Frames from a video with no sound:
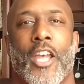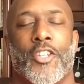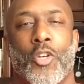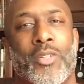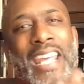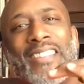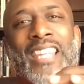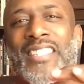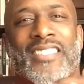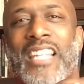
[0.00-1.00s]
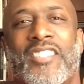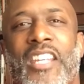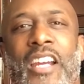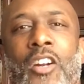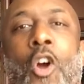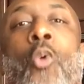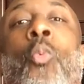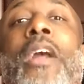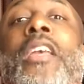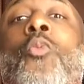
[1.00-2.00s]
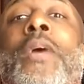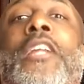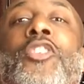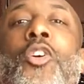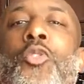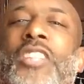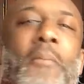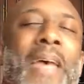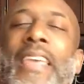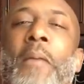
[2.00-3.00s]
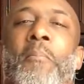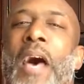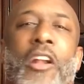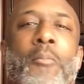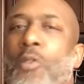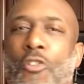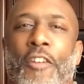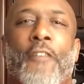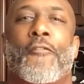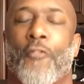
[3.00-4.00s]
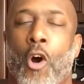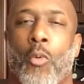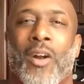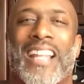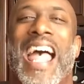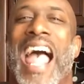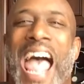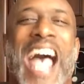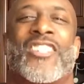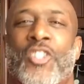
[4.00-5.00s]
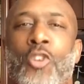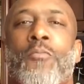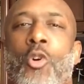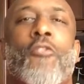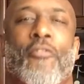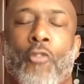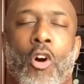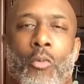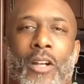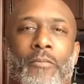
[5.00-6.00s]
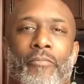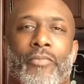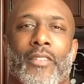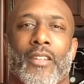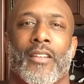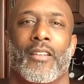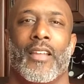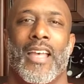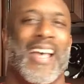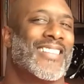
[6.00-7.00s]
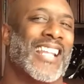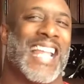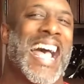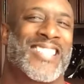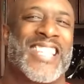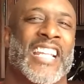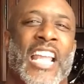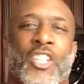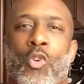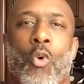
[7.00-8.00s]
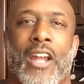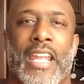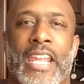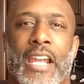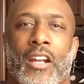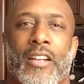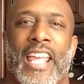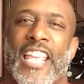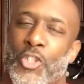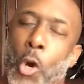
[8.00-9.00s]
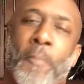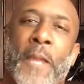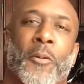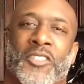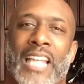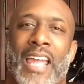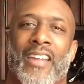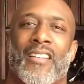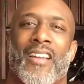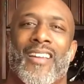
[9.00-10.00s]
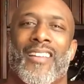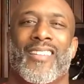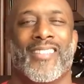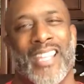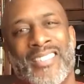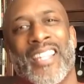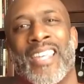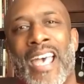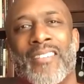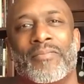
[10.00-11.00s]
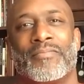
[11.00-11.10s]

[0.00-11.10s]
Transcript: You did this year. What can we do to make it better moving forward as you move forward? The last thing that you want to hear is your people saying, "This again?"